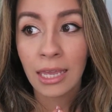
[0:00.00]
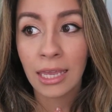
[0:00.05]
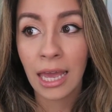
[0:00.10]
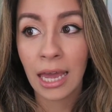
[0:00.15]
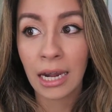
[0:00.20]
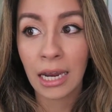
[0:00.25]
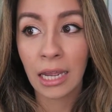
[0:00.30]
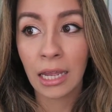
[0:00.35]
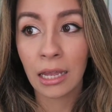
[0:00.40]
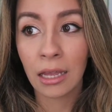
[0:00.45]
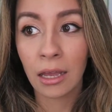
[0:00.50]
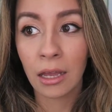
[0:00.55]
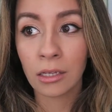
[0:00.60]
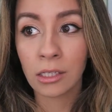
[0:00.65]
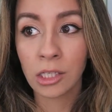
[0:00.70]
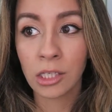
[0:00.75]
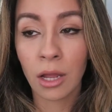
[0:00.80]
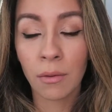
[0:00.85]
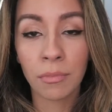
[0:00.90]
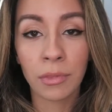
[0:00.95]

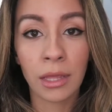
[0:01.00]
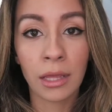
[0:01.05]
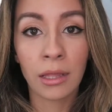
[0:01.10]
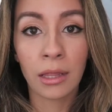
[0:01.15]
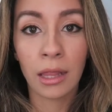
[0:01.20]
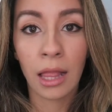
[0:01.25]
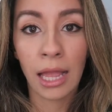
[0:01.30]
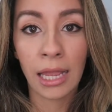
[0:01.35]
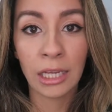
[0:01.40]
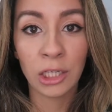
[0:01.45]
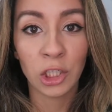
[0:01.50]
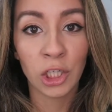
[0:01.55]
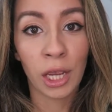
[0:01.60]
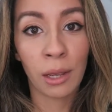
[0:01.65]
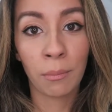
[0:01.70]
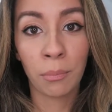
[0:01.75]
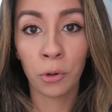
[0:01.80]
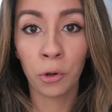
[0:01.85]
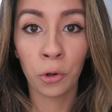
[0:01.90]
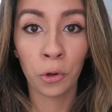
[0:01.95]
getting something like
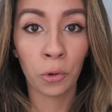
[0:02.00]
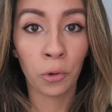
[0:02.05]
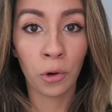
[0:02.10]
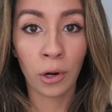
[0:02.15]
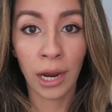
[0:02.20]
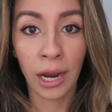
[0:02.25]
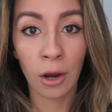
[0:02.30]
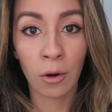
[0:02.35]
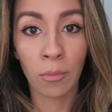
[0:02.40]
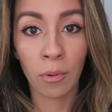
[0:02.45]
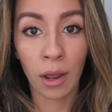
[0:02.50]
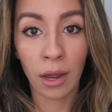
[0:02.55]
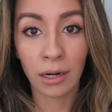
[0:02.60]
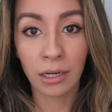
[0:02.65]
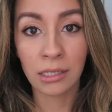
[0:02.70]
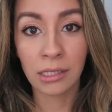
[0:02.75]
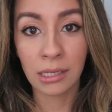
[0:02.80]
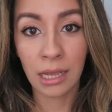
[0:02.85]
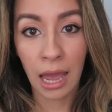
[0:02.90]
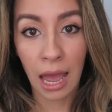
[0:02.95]
shampoo or hair
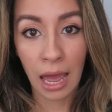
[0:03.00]
products